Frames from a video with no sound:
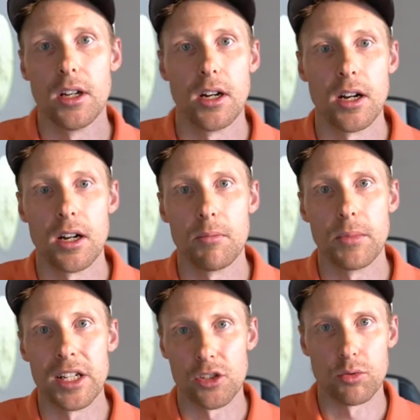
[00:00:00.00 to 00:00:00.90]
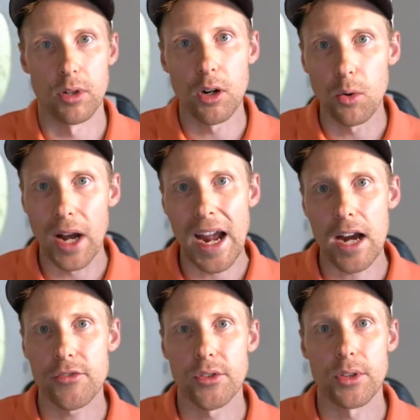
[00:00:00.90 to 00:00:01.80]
and grow after